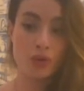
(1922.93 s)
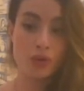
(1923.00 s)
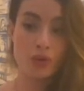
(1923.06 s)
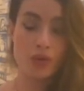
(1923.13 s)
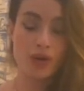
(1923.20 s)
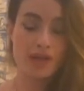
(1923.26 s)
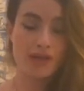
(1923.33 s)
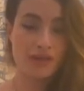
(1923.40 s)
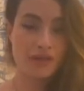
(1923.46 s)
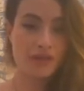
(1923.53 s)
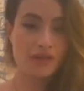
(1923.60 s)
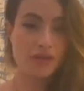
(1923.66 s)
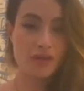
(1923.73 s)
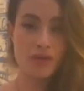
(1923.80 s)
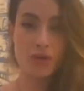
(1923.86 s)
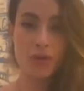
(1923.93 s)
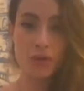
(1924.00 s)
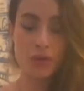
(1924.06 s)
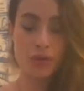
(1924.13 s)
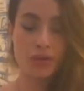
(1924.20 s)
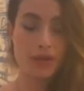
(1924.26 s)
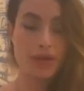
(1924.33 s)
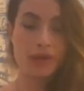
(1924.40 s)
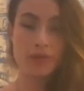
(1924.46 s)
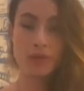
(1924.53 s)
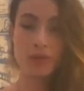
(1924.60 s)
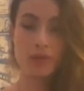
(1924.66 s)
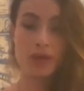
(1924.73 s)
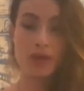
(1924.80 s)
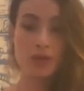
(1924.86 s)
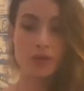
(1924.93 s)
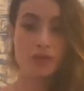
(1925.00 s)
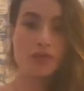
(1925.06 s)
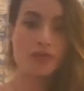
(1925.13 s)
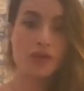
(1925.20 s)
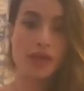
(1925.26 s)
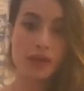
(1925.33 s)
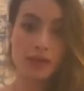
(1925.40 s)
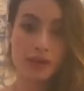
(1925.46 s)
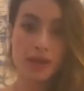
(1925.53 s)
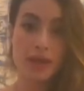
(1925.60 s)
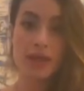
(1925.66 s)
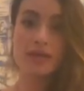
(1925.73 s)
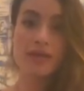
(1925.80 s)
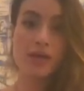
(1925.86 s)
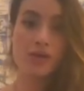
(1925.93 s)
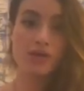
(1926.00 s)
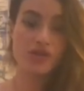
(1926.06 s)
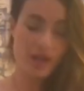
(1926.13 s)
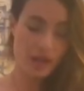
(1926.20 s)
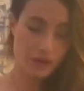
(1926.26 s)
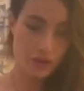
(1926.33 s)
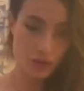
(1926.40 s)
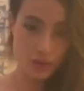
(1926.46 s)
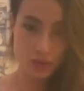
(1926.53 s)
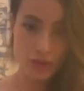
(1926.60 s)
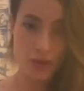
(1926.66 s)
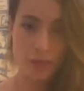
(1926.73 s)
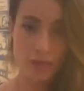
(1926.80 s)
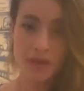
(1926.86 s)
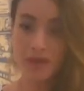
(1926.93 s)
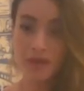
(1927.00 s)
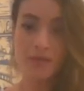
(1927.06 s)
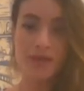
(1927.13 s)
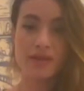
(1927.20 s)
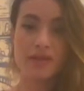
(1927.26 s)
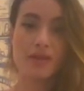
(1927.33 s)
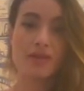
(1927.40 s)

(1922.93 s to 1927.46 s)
already see the truth and to feel the connection to the commitment,